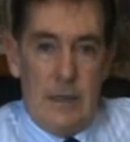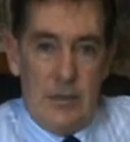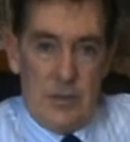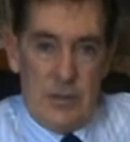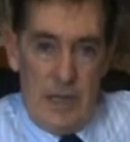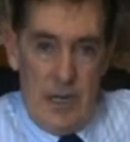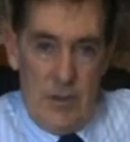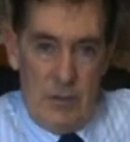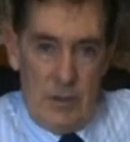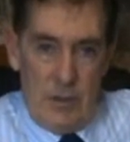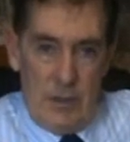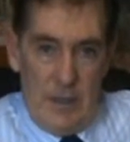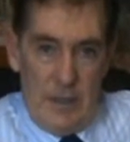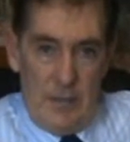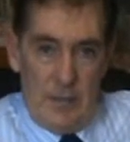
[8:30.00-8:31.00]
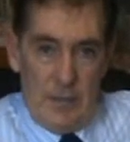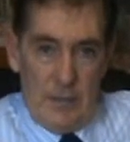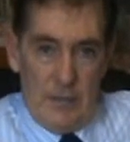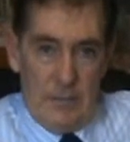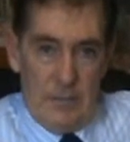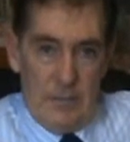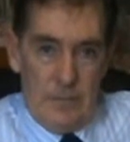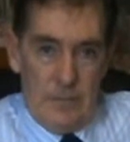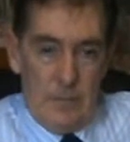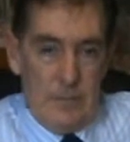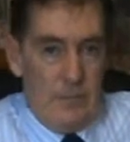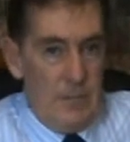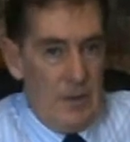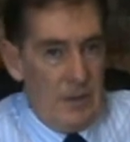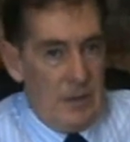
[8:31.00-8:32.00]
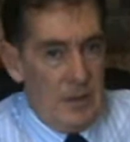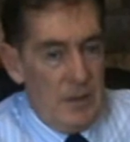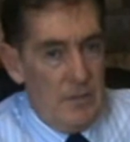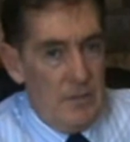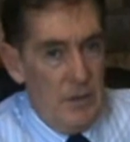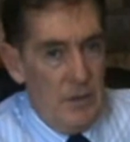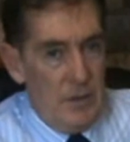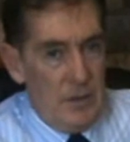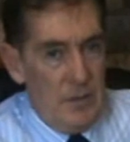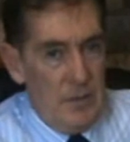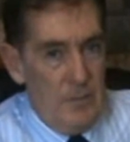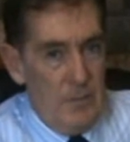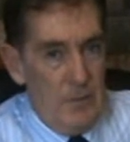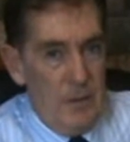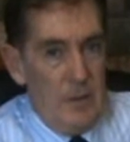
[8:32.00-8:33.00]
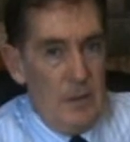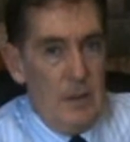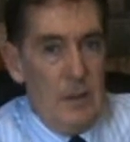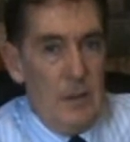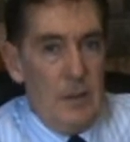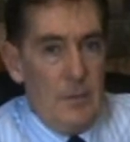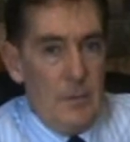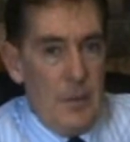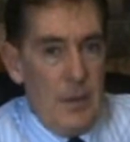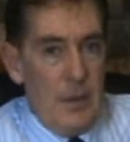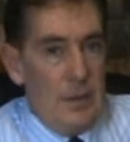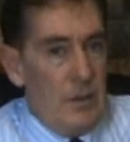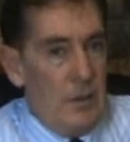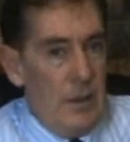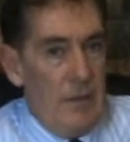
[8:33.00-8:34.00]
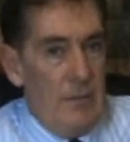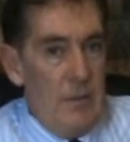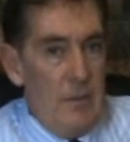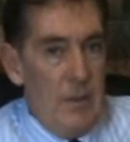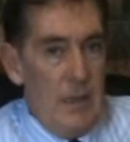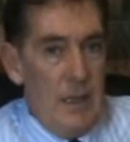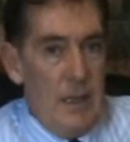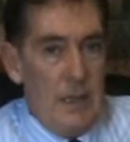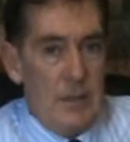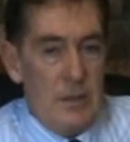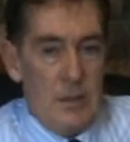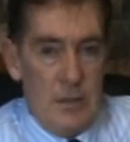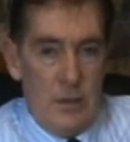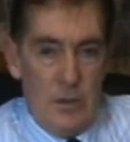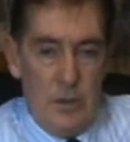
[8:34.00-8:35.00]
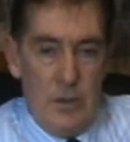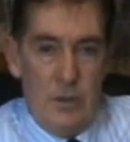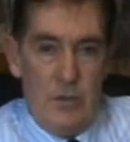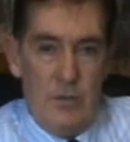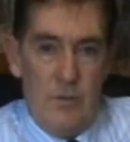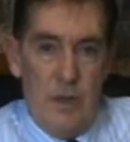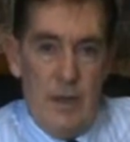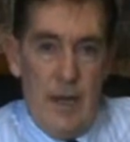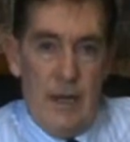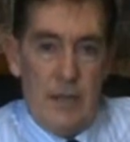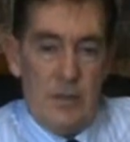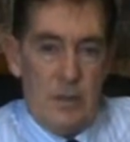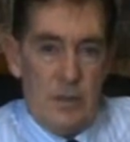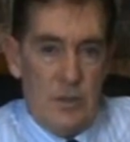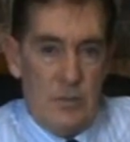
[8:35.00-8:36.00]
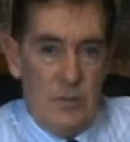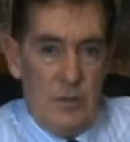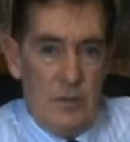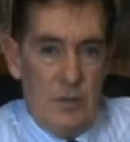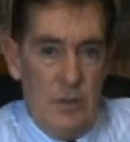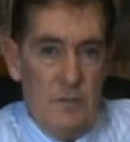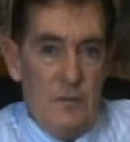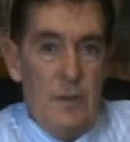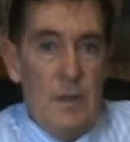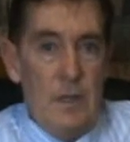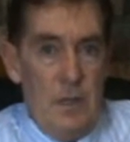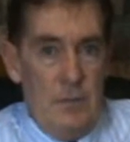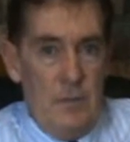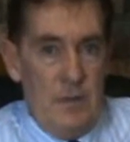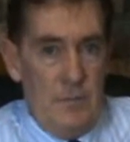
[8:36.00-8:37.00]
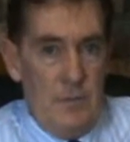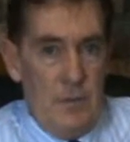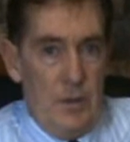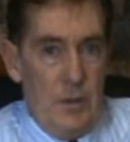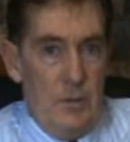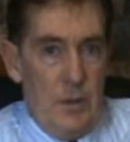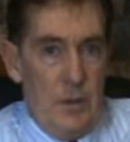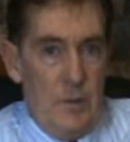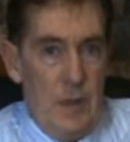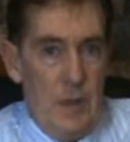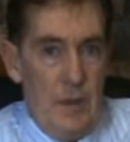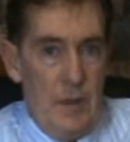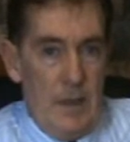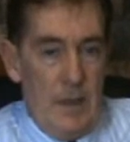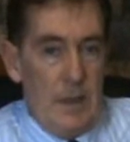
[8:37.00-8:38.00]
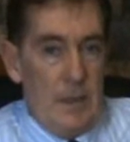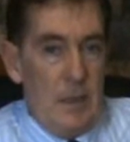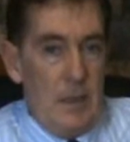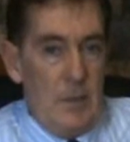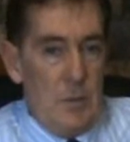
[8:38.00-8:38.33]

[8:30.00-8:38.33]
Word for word: sound sleep. It may seem very simple, but not everybody gets it. Learn to relax and switch off before you go to bed at night.